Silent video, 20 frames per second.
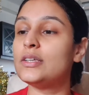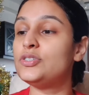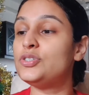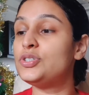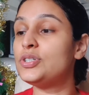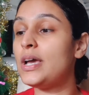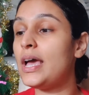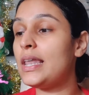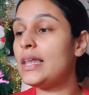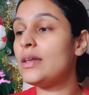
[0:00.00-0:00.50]

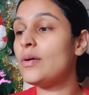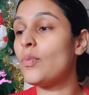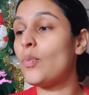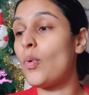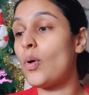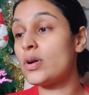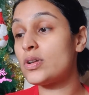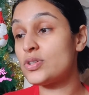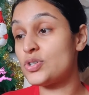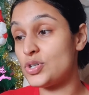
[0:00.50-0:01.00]
Gel
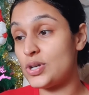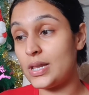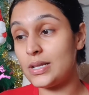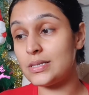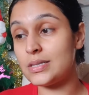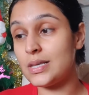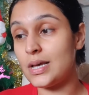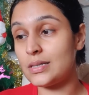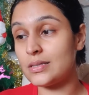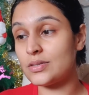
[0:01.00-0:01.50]
Water Gel
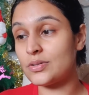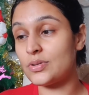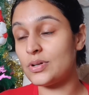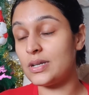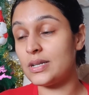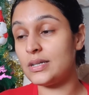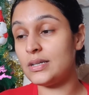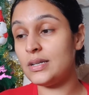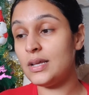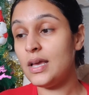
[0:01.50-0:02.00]

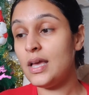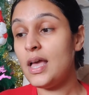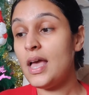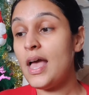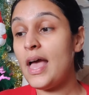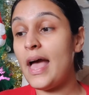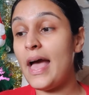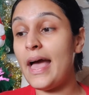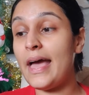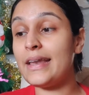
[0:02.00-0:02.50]
Sunscreen,
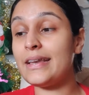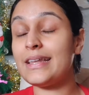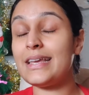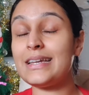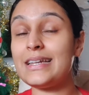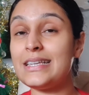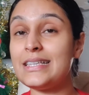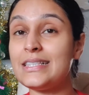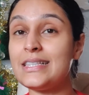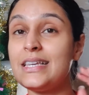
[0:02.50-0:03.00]
and
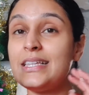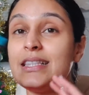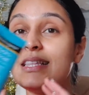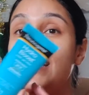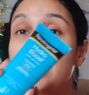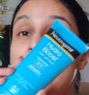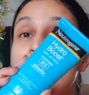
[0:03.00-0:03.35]
it is in the